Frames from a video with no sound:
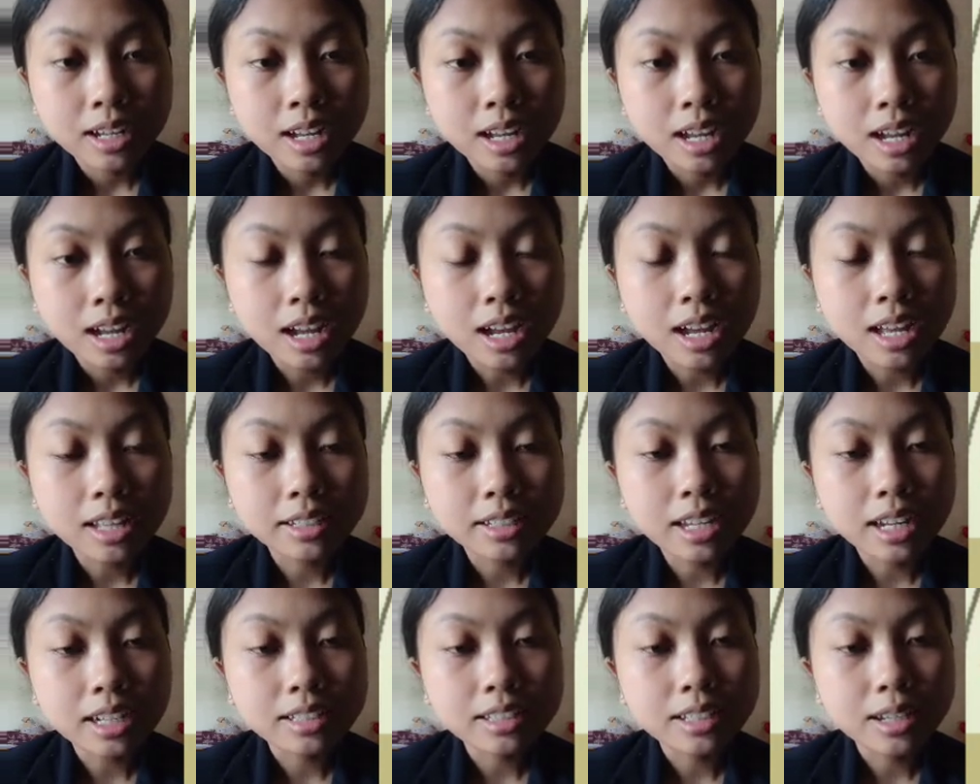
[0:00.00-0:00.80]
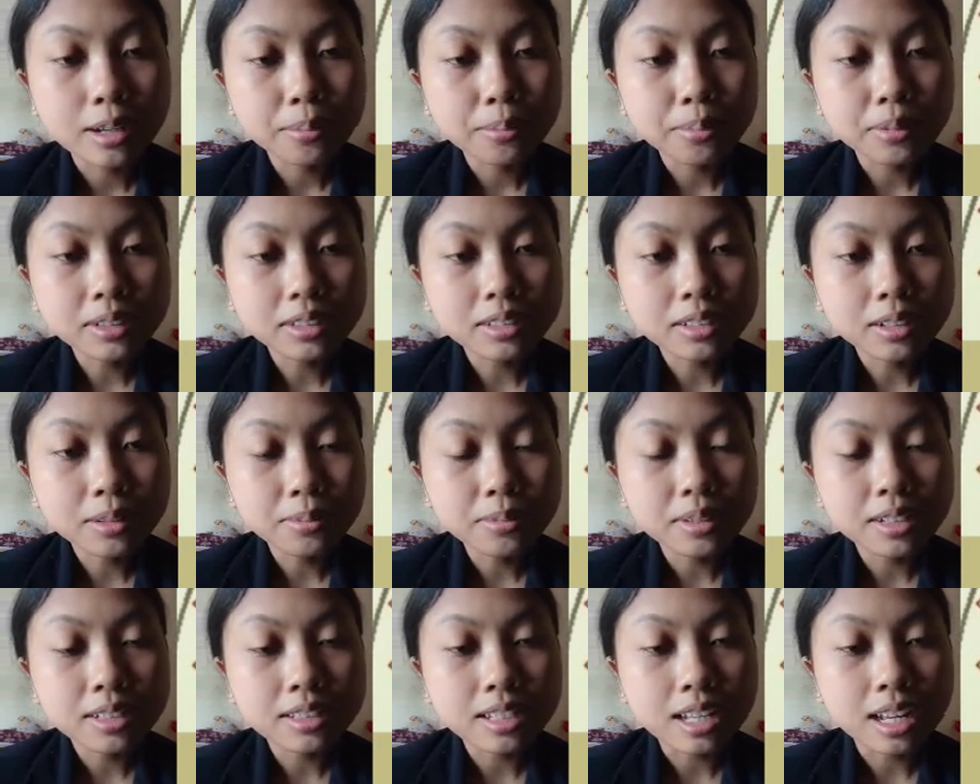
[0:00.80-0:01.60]
And the examples
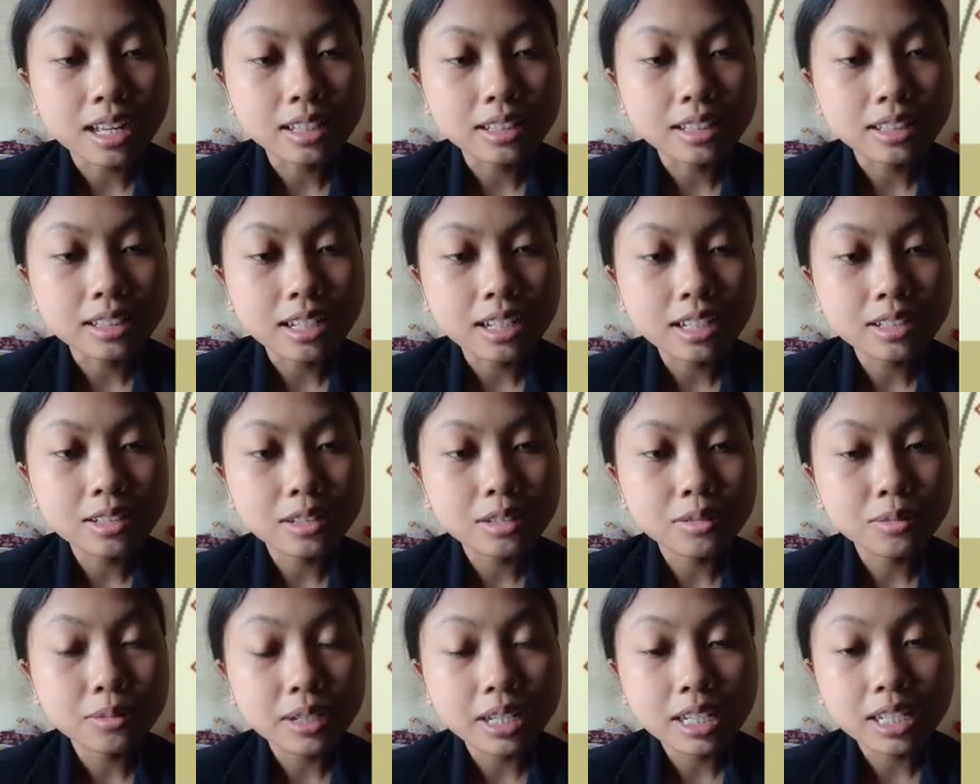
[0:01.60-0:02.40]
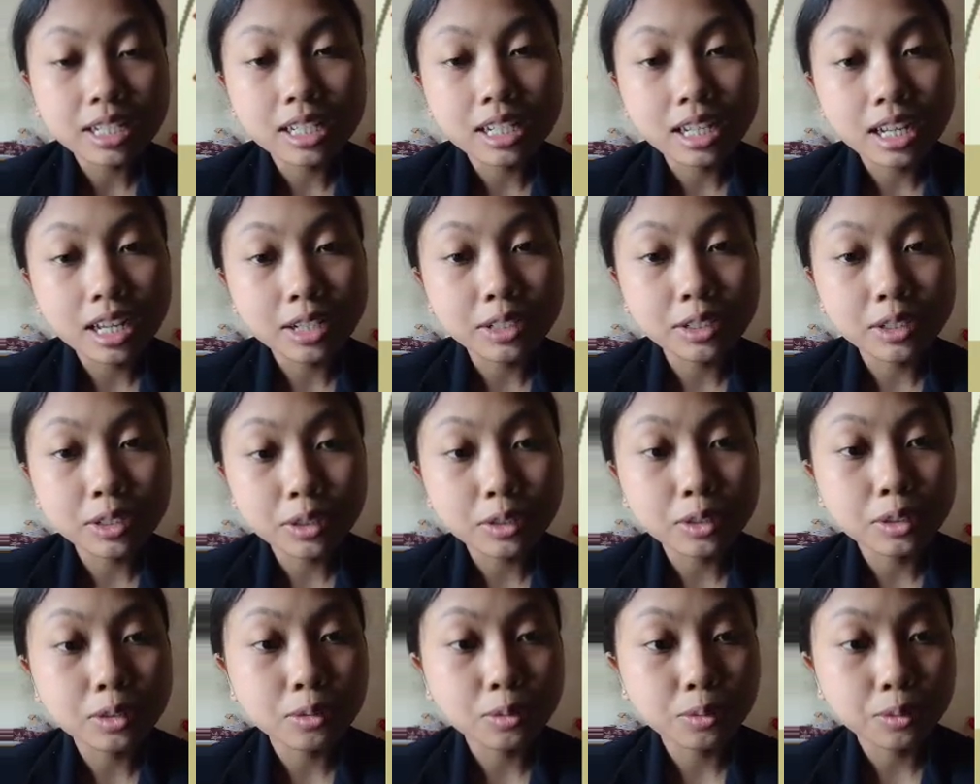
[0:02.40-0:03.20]
of the sentence, we can
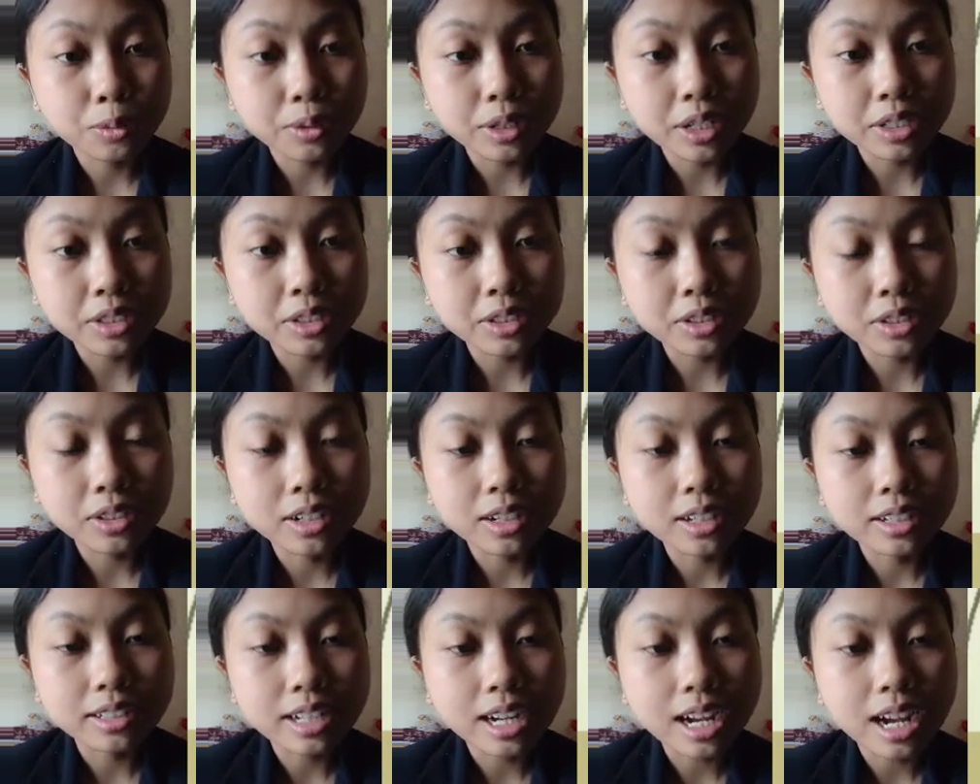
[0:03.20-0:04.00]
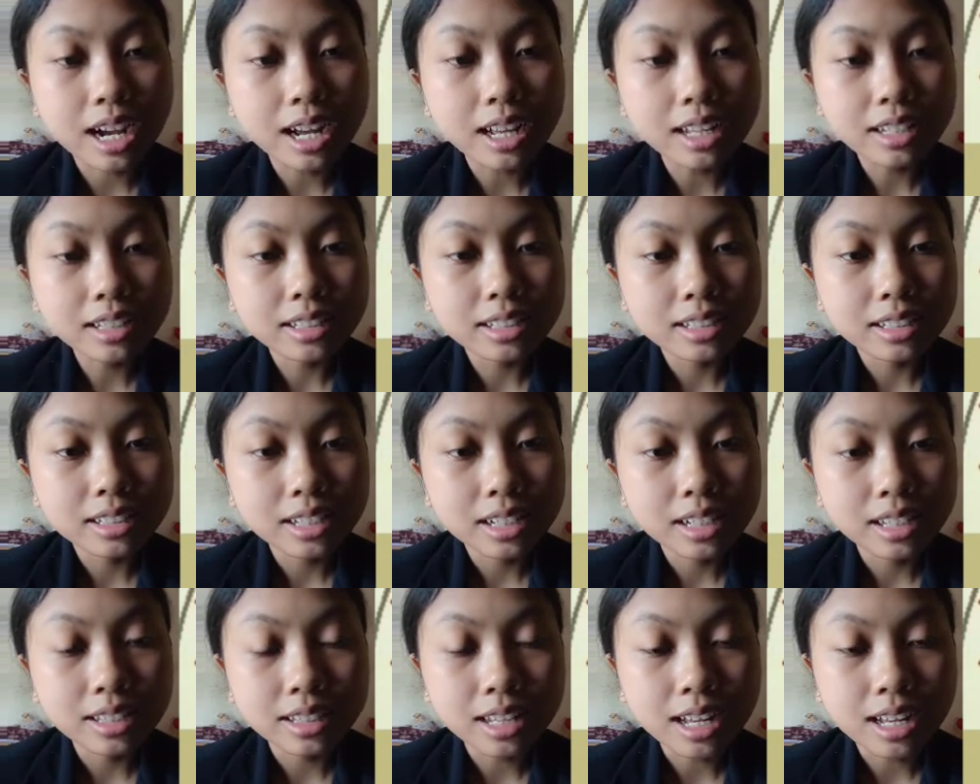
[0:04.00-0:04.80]
use which or that
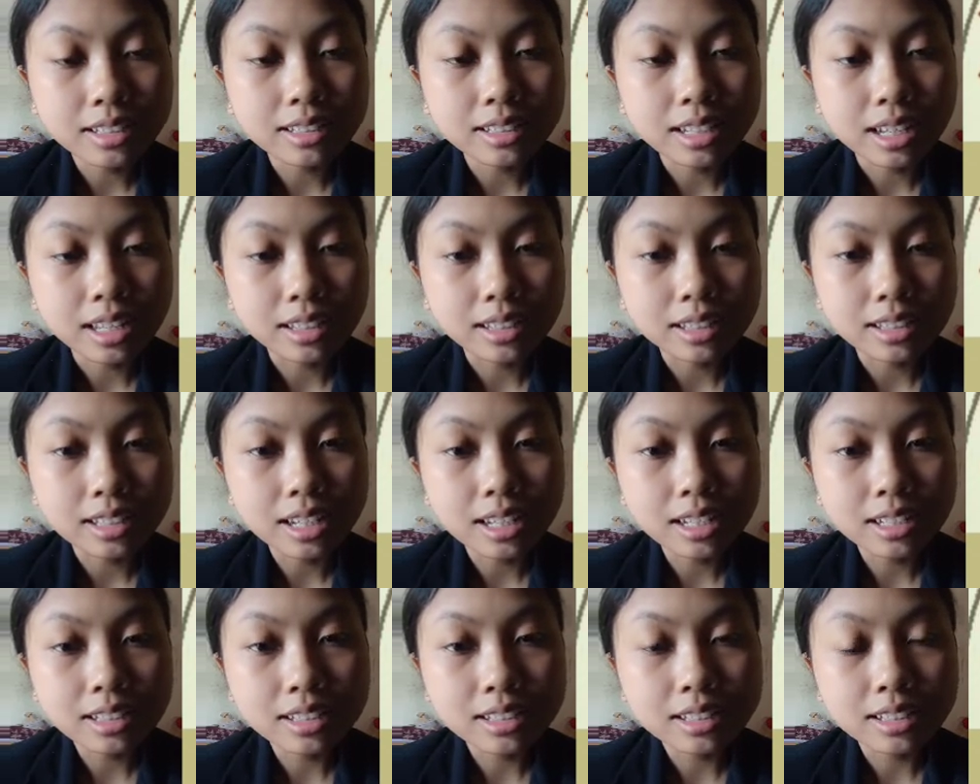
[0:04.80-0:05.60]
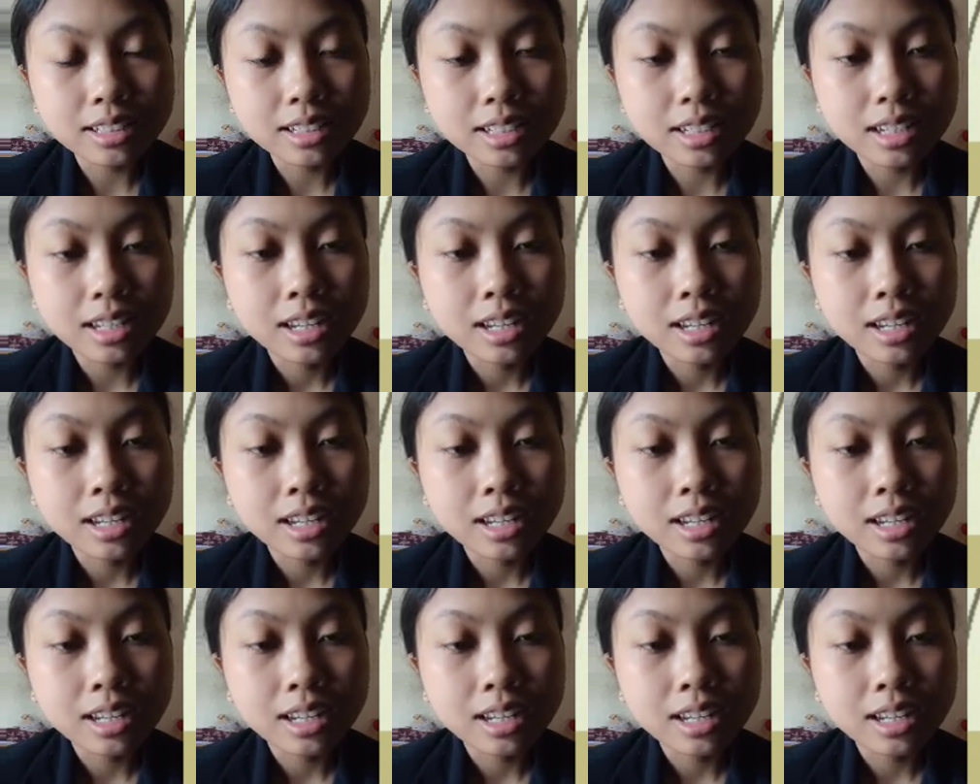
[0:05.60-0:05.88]
in that sentence.